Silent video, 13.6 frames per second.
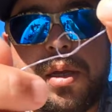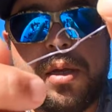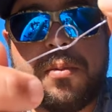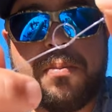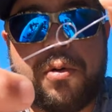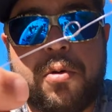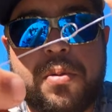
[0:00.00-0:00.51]

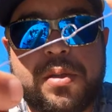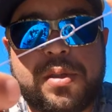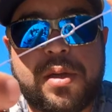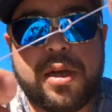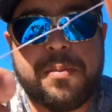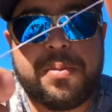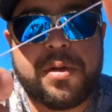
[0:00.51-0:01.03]
and pull it
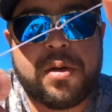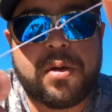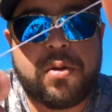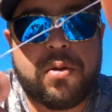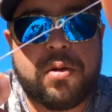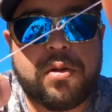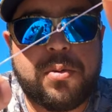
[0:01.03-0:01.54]
tight but not
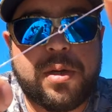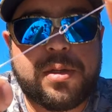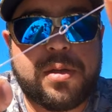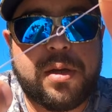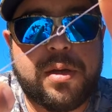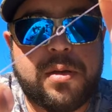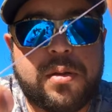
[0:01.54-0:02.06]
all the way
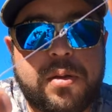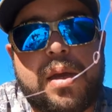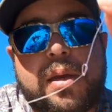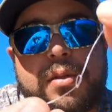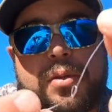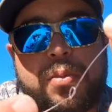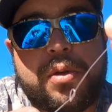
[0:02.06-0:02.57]
tight and
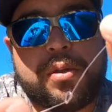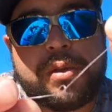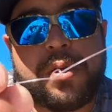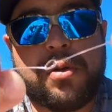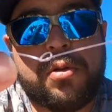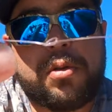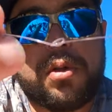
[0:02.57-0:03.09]
that's what it's
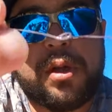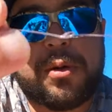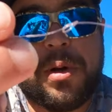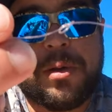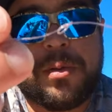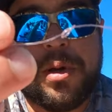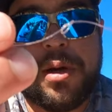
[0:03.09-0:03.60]
going to look like right